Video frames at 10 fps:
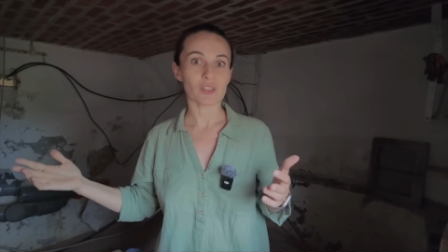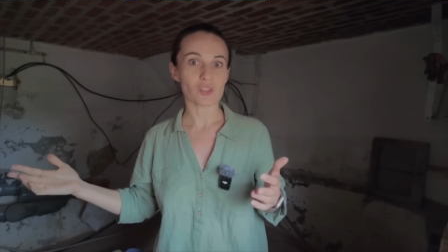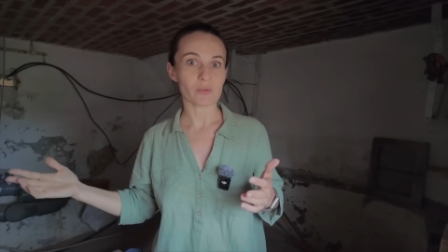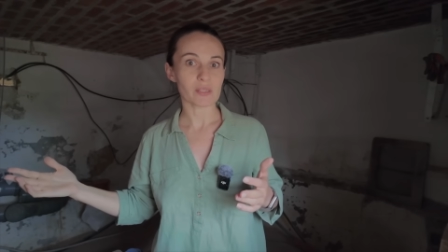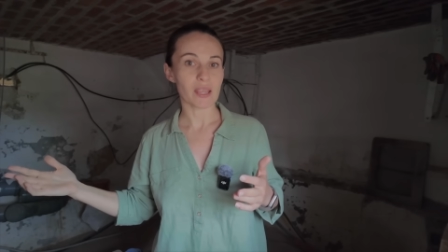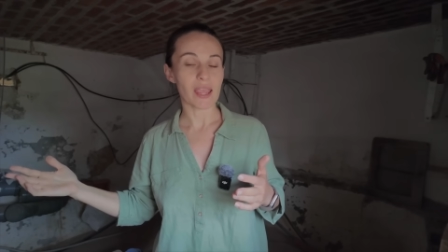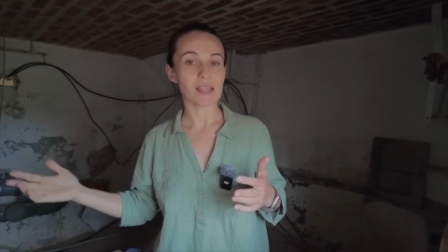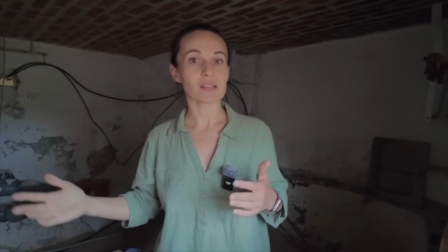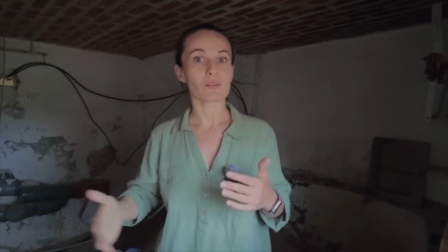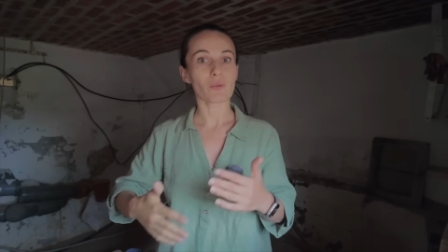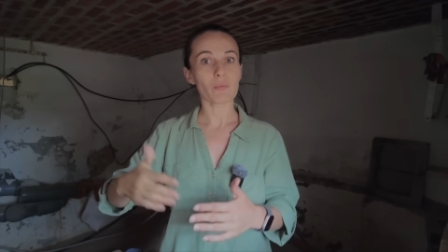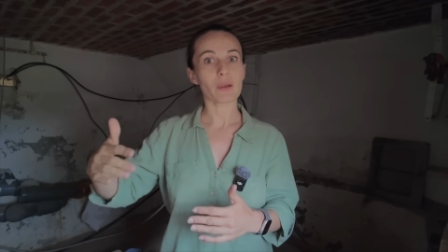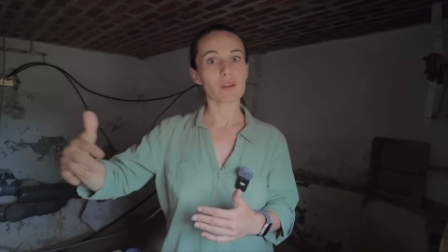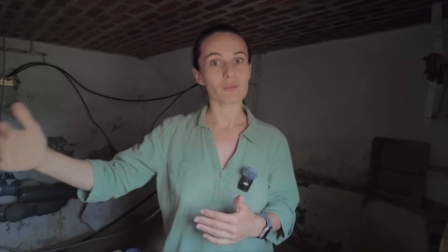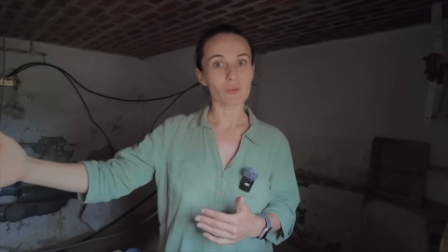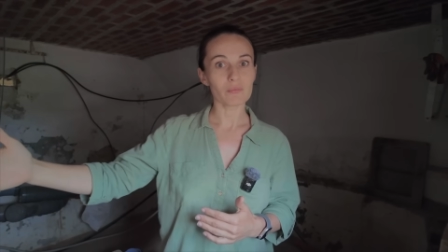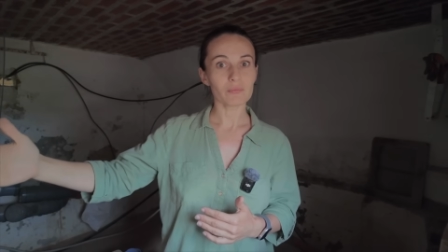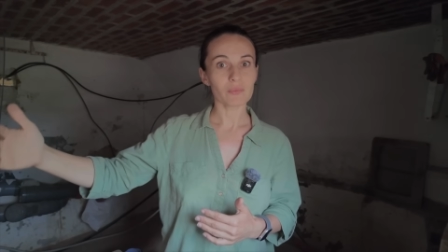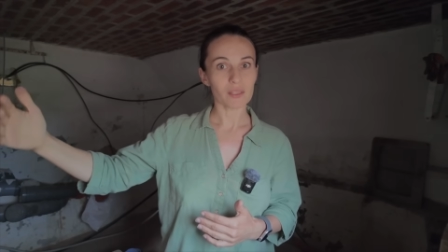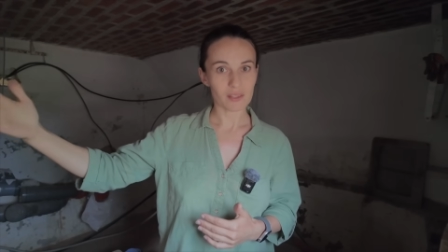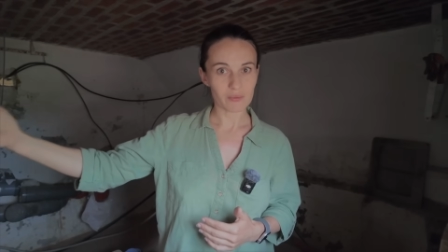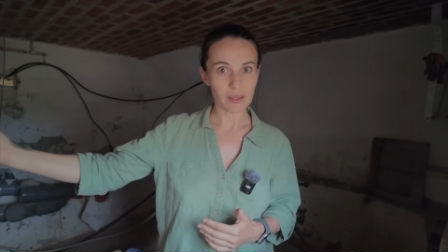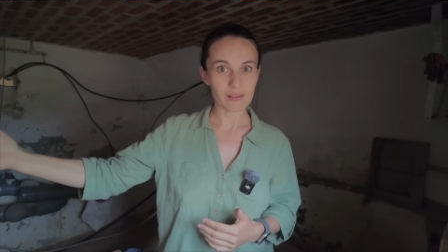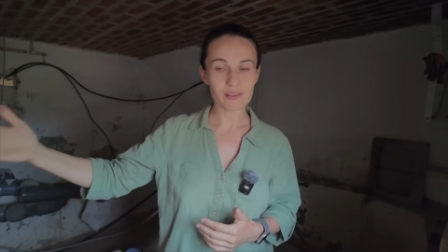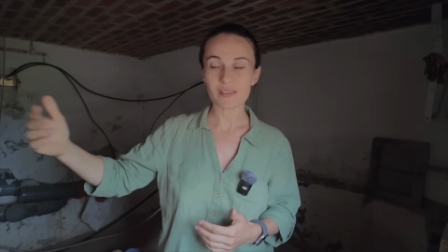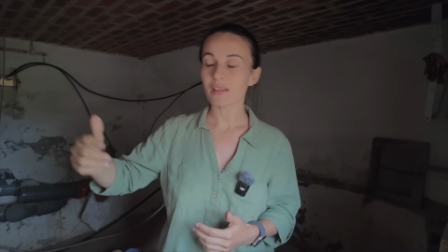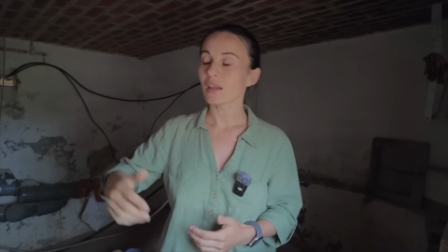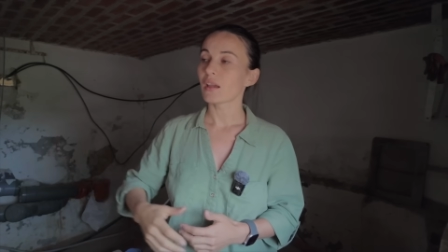each radiator room by room in advance